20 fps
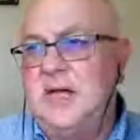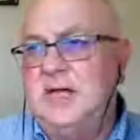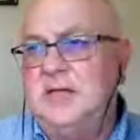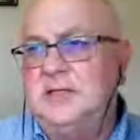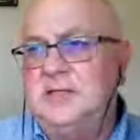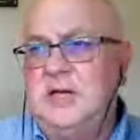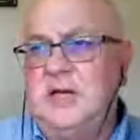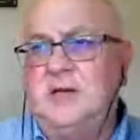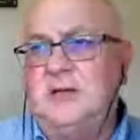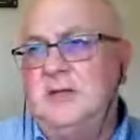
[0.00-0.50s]

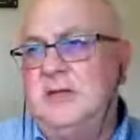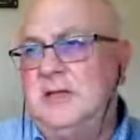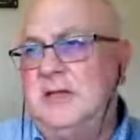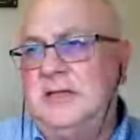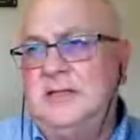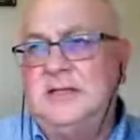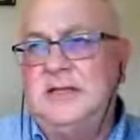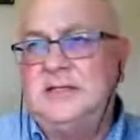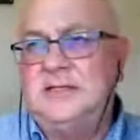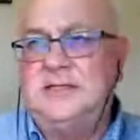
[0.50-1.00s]
So
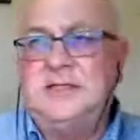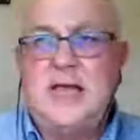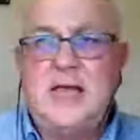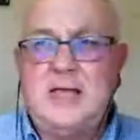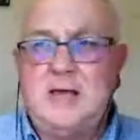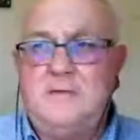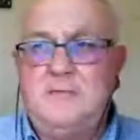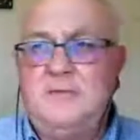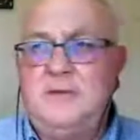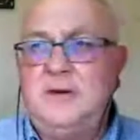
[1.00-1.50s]
let's take
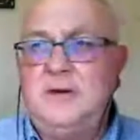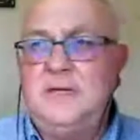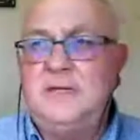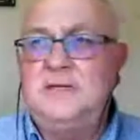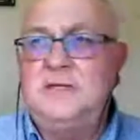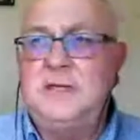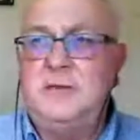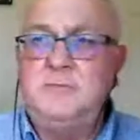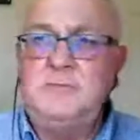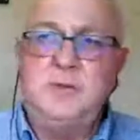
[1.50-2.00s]
a very
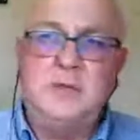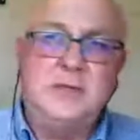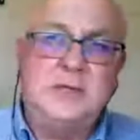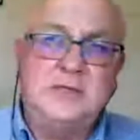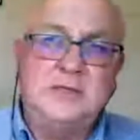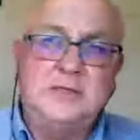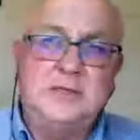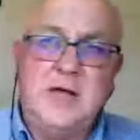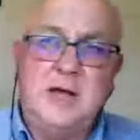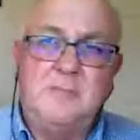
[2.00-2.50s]
simple
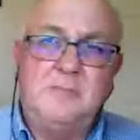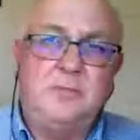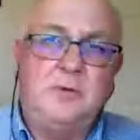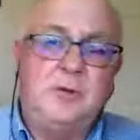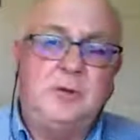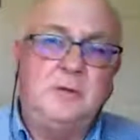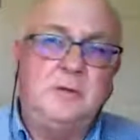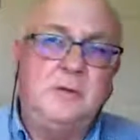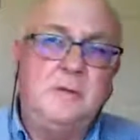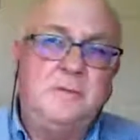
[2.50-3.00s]

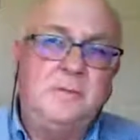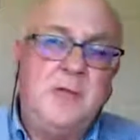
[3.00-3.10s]
example.